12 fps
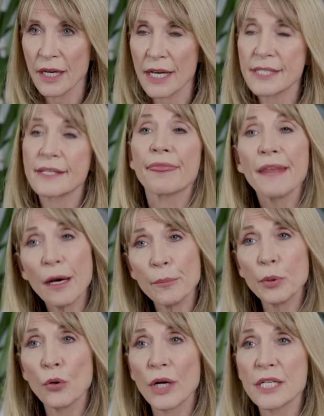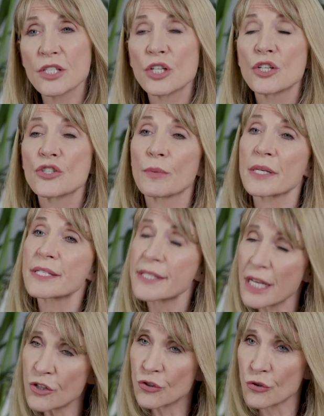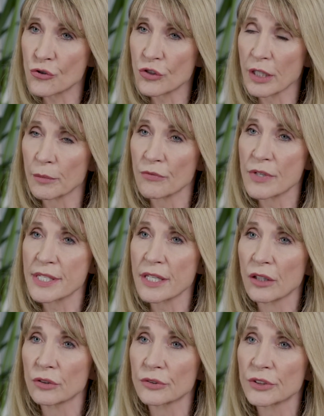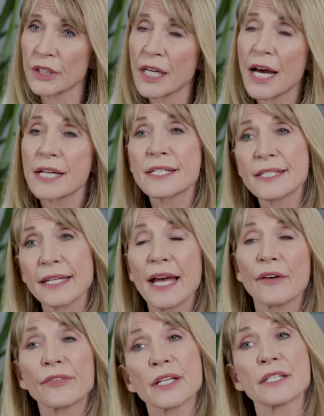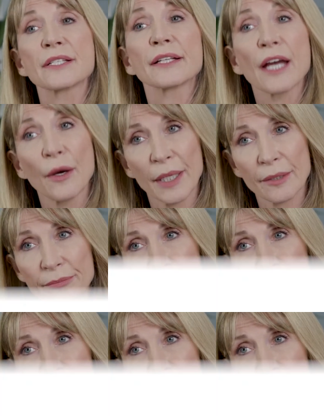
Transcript: It's at that point she will assess your treatment result and see how things are going.